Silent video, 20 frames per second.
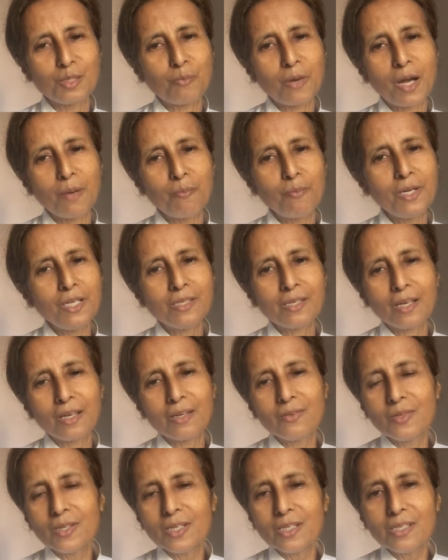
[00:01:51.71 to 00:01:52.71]
primary,
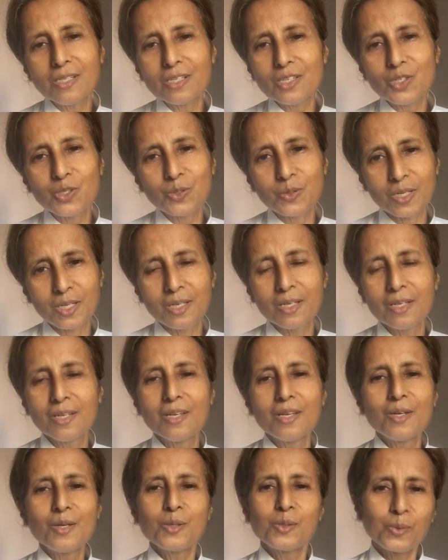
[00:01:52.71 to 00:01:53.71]
secondary, and tertiary.
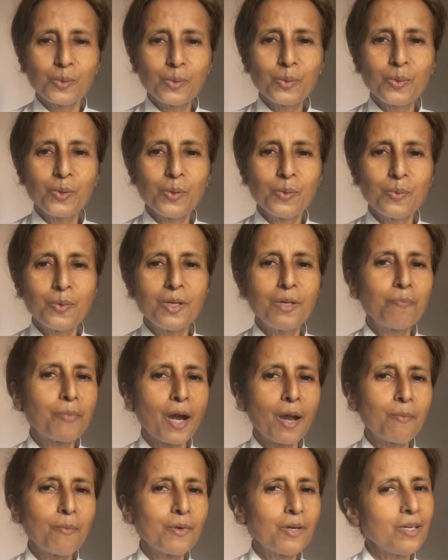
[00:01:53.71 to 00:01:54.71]
So in
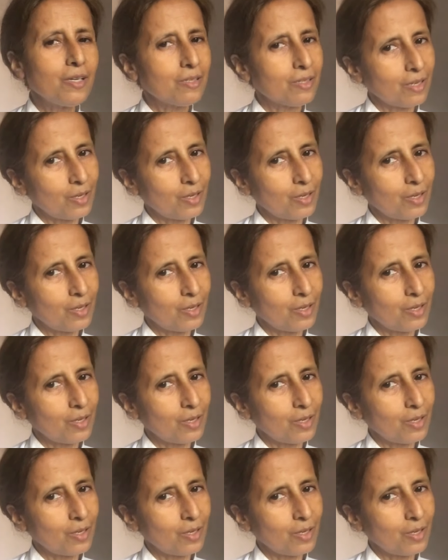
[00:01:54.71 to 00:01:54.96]
primary is